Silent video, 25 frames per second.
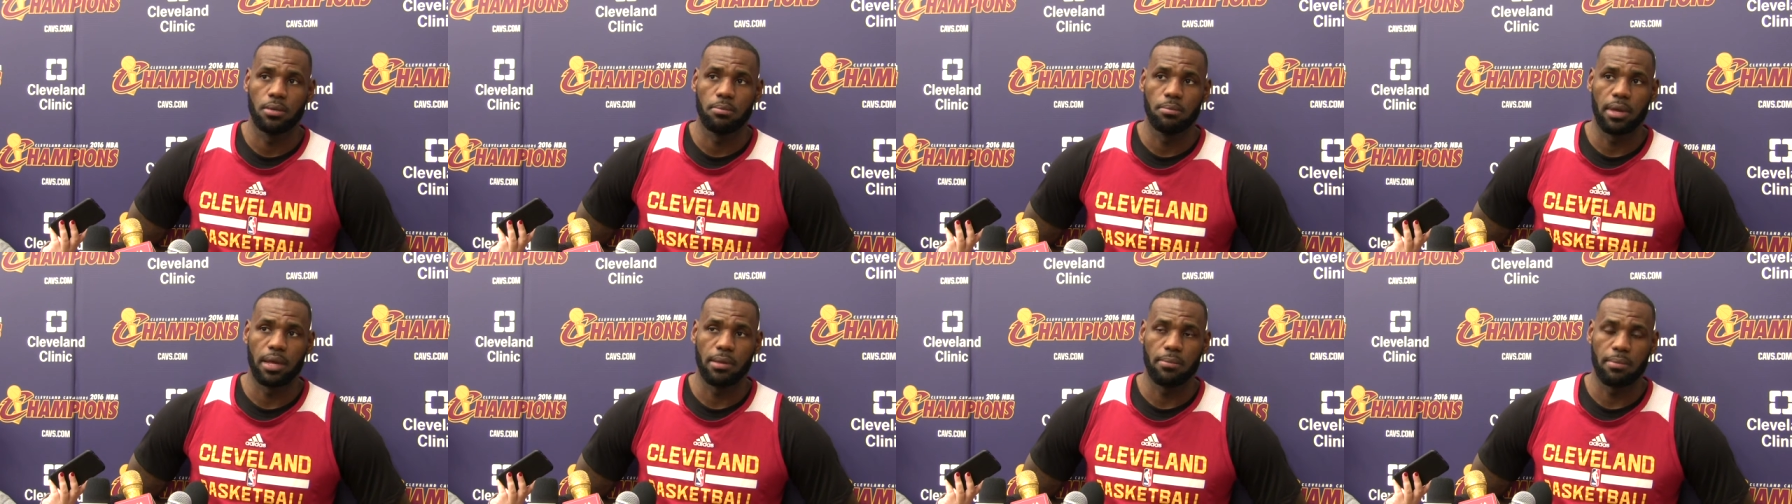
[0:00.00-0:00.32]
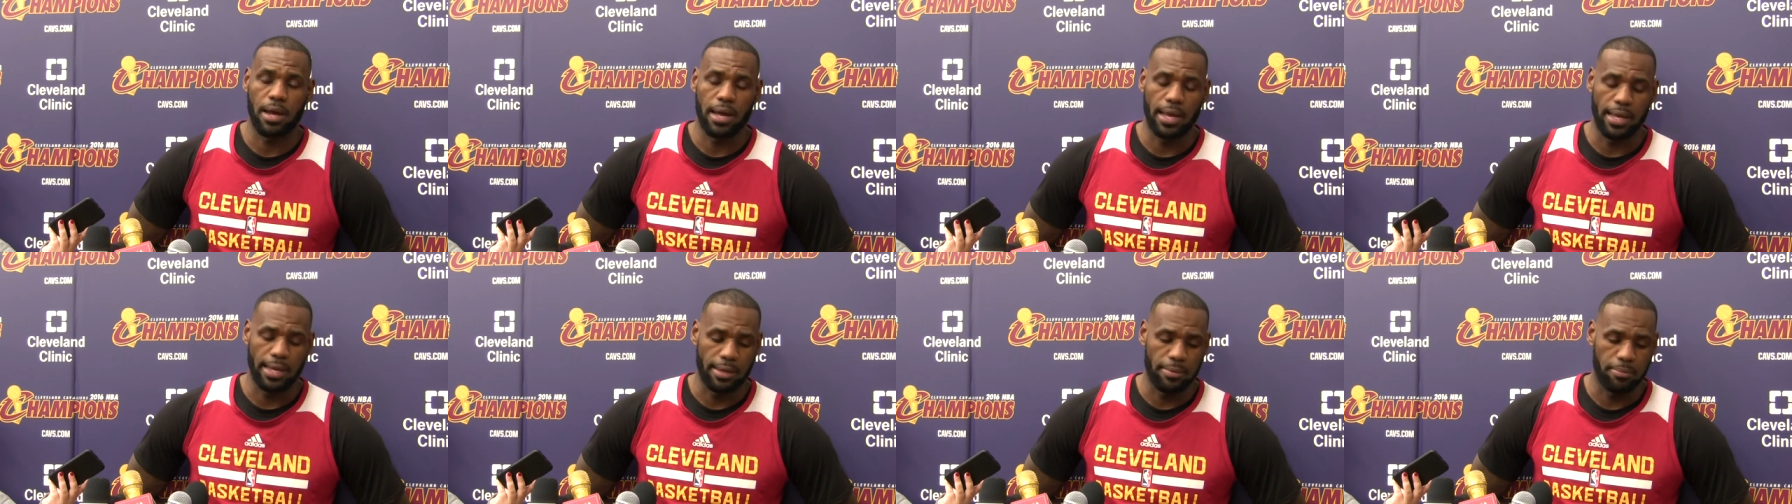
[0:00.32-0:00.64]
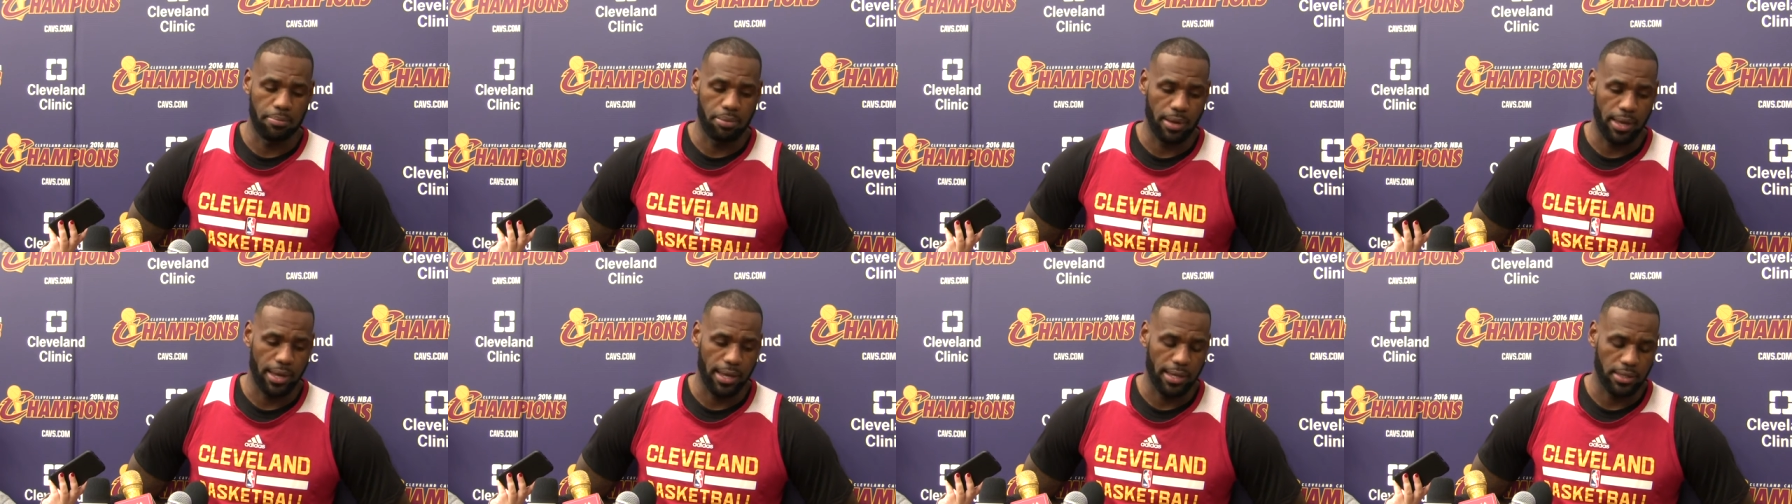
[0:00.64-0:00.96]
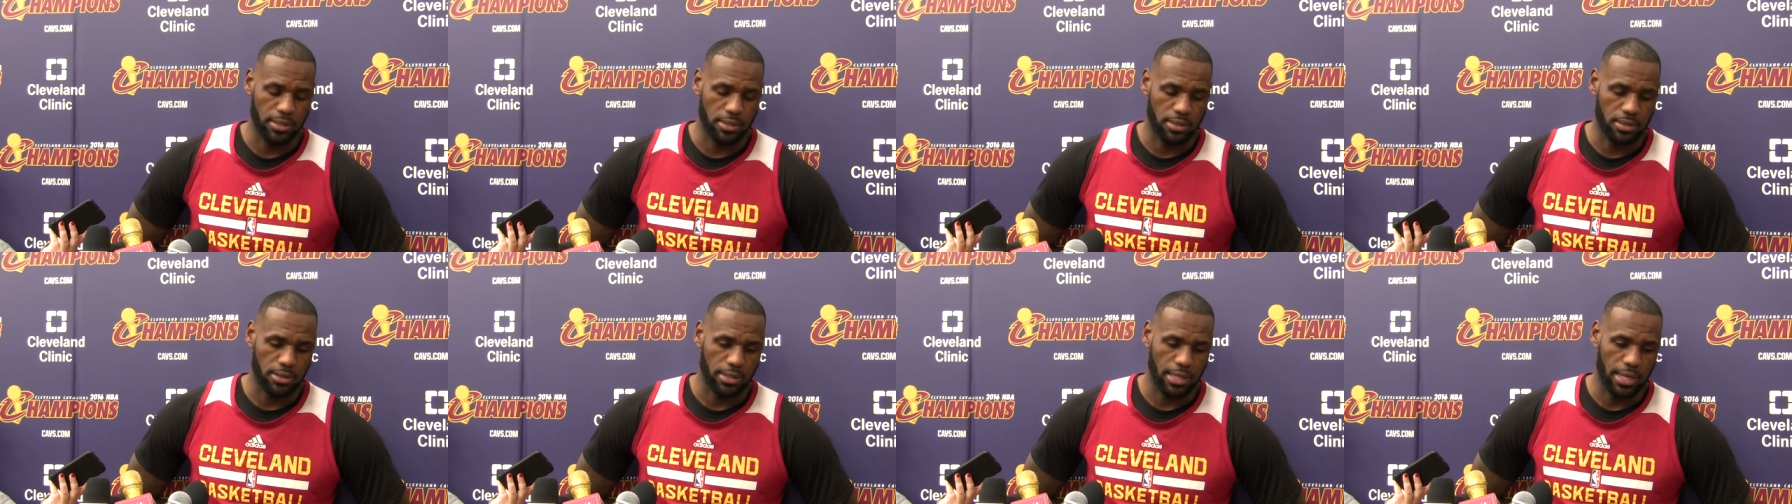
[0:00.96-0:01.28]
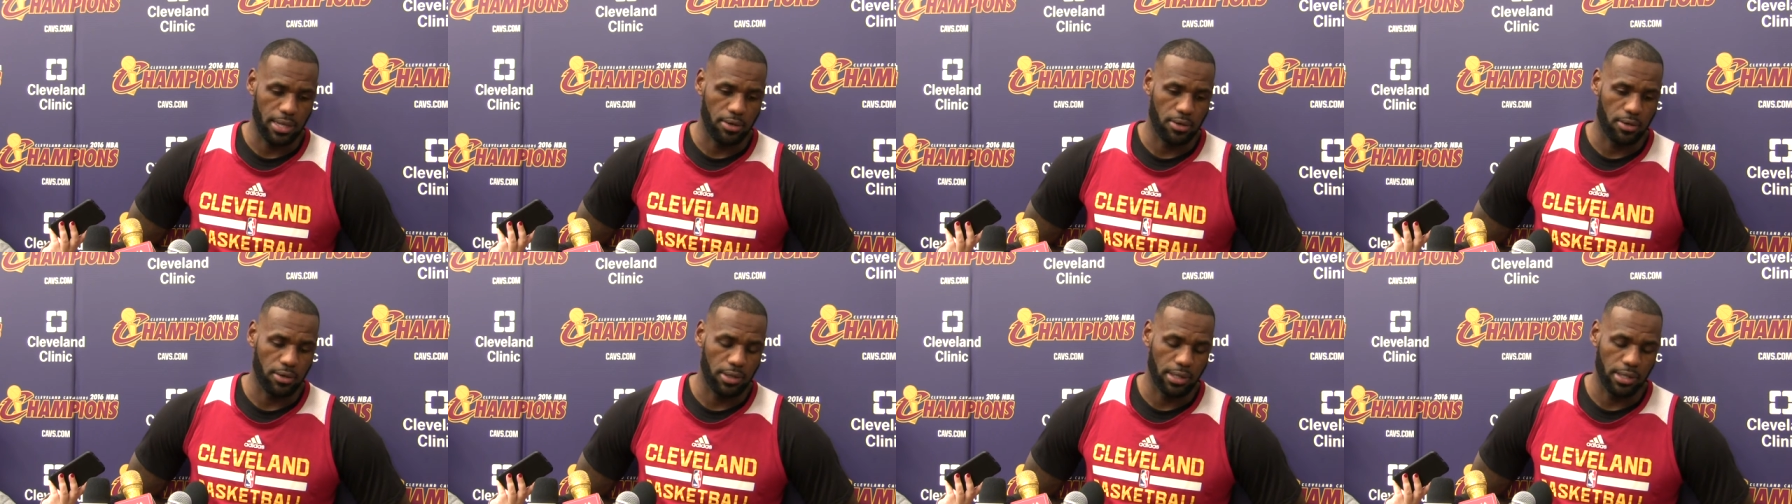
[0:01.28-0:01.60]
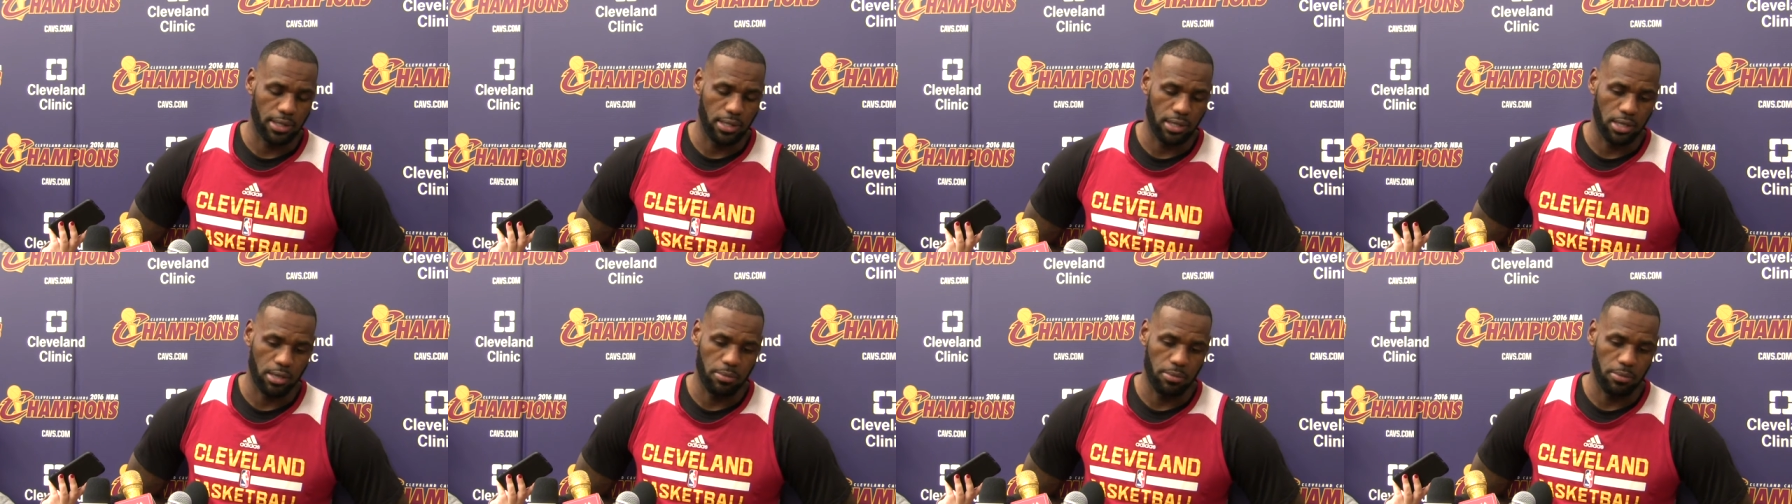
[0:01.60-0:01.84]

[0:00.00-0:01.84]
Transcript: make my impact not only in the